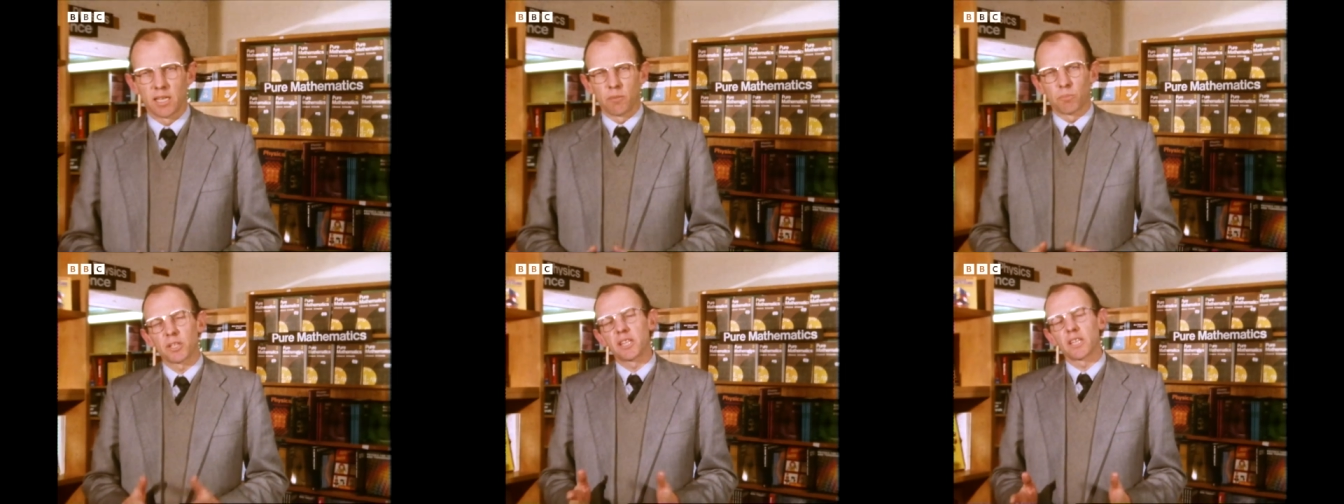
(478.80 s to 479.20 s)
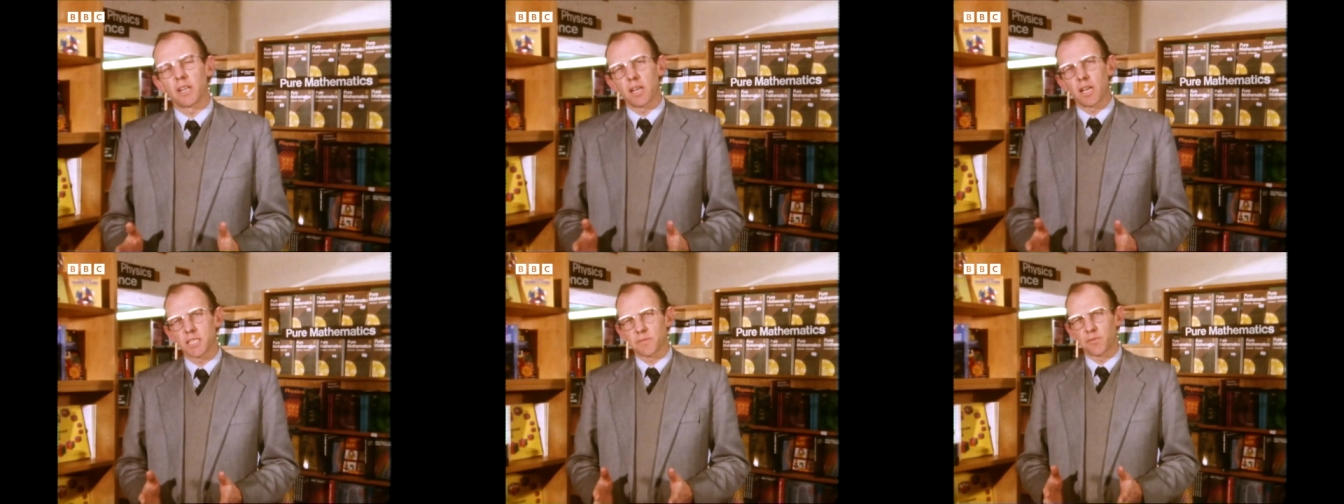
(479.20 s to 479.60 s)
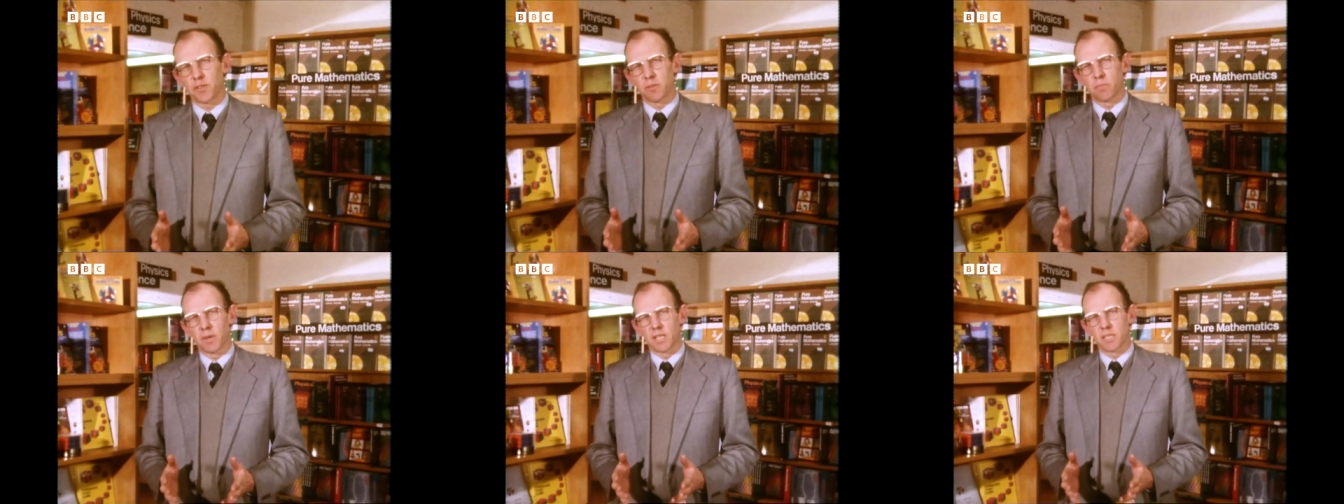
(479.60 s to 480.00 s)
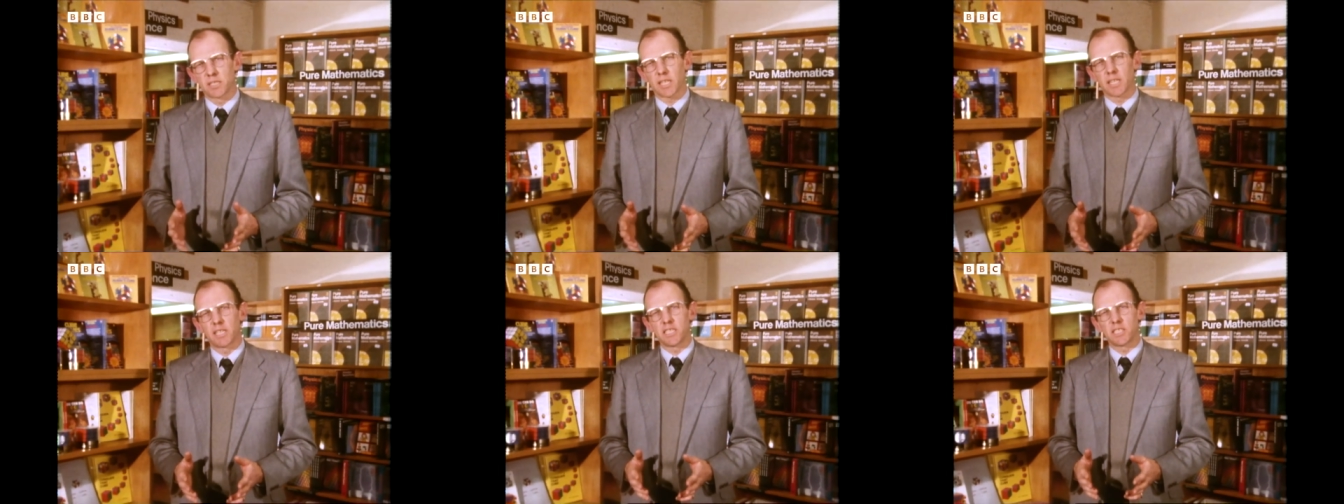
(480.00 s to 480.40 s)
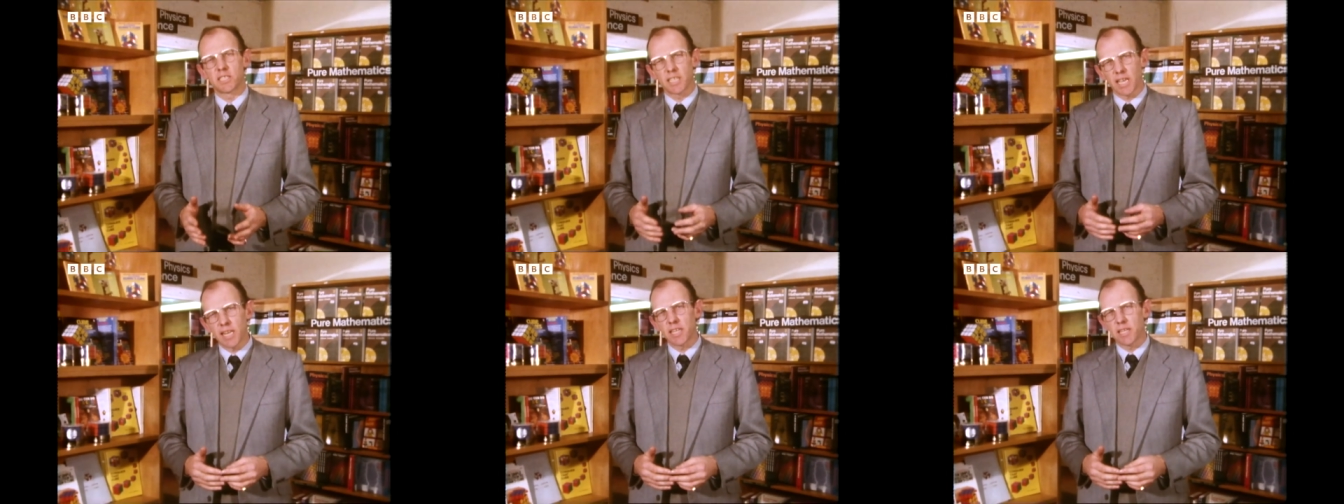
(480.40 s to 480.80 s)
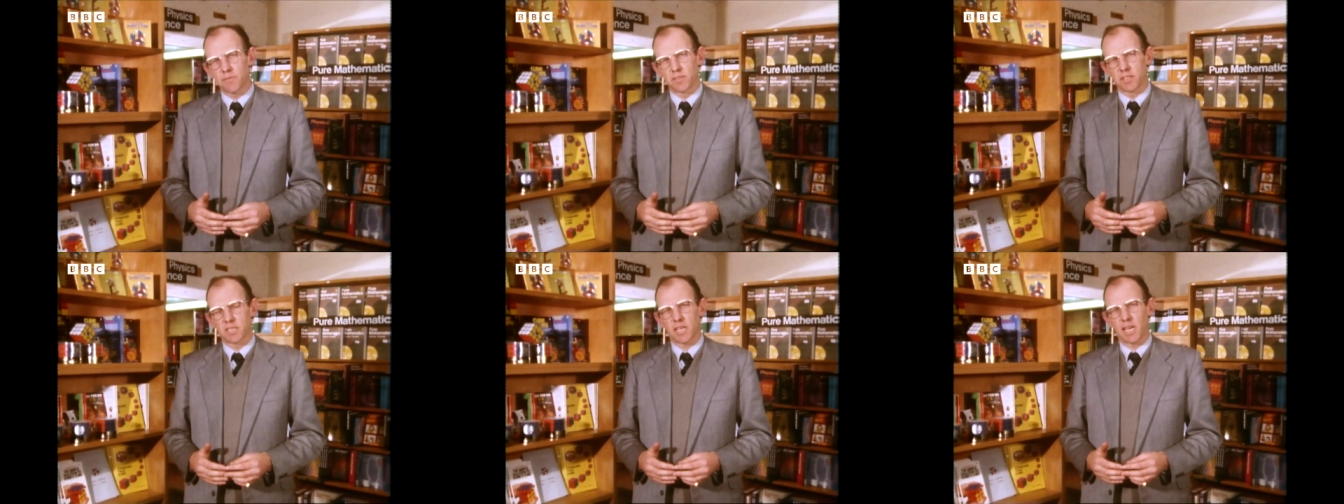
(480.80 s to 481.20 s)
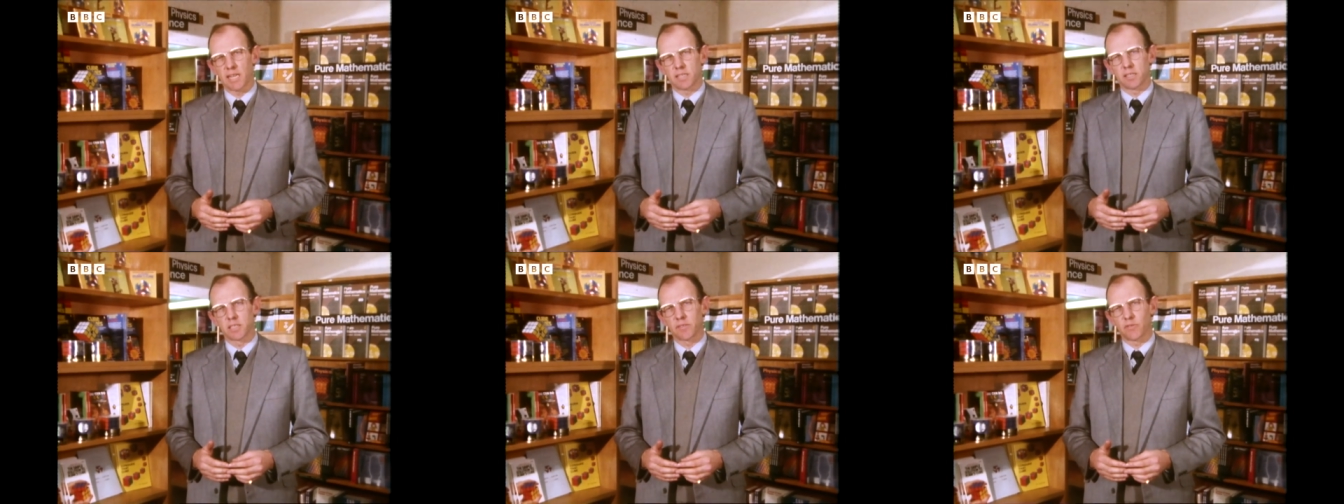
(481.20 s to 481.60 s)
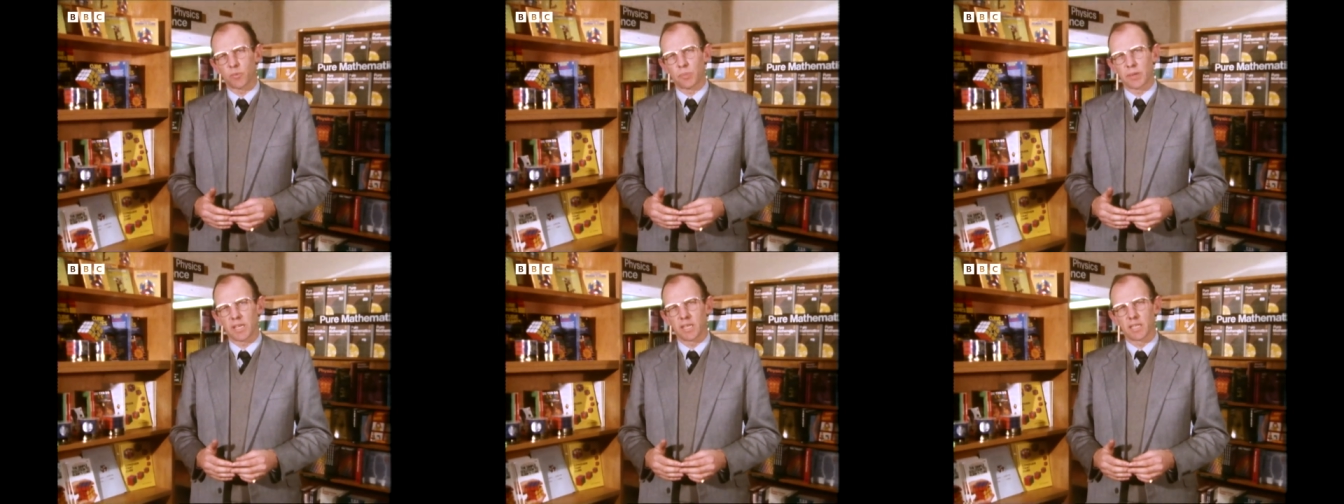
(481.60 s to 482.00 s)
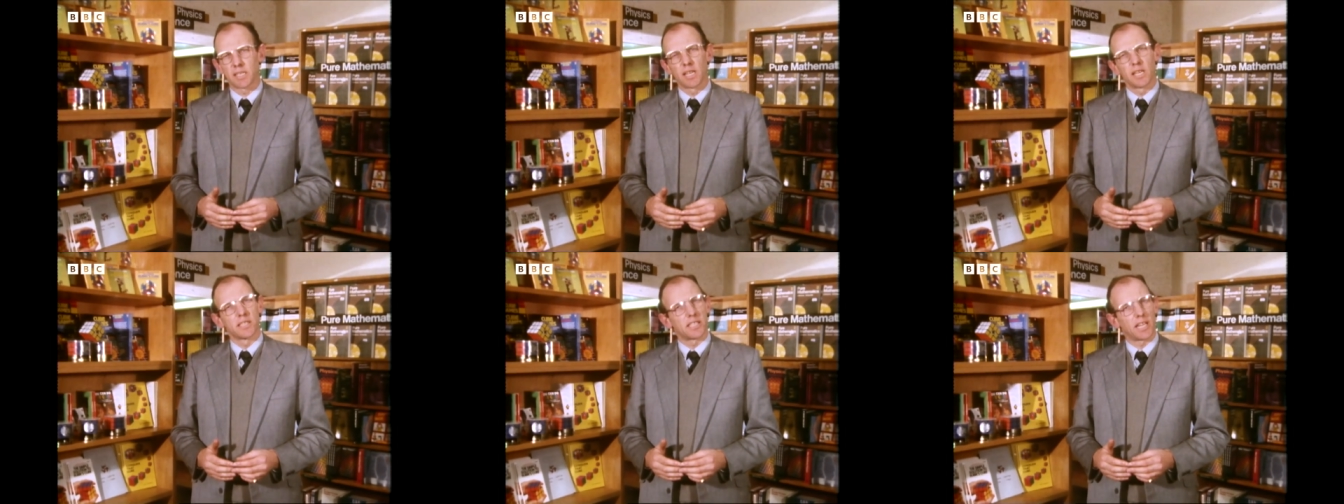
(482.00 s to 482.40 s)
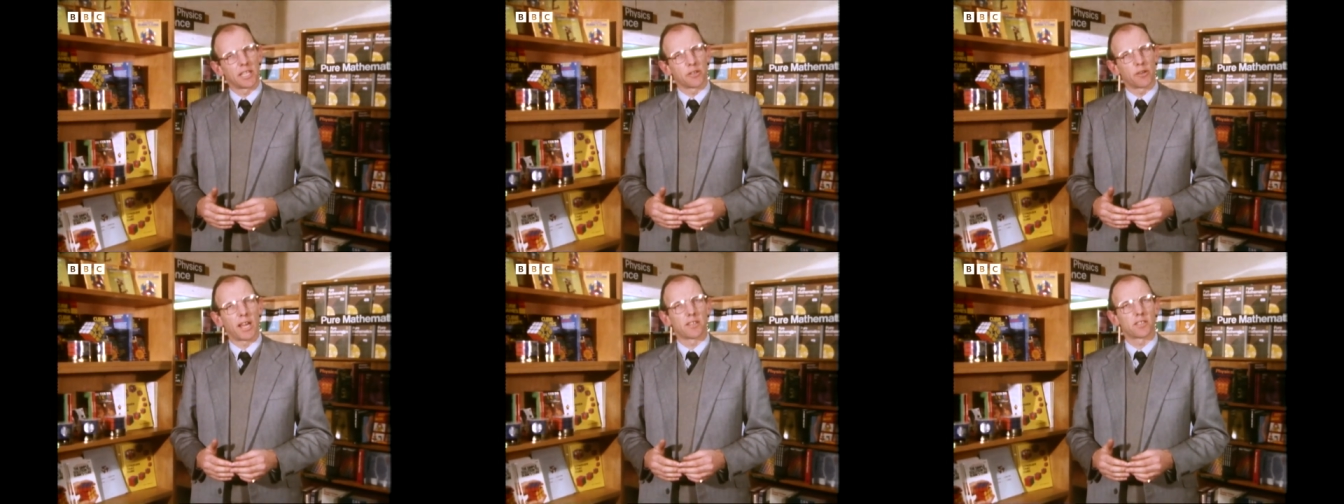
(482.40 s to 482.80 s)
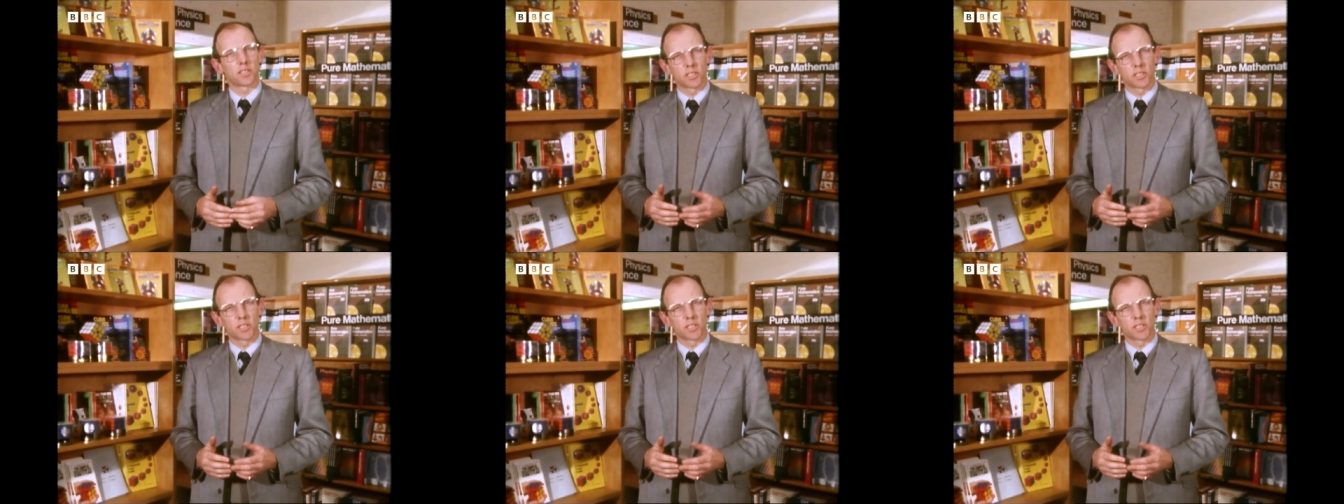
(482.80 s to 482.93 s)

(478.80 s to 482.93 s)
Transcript: but in the last few months, at least 10 different titles have appeared telling you how to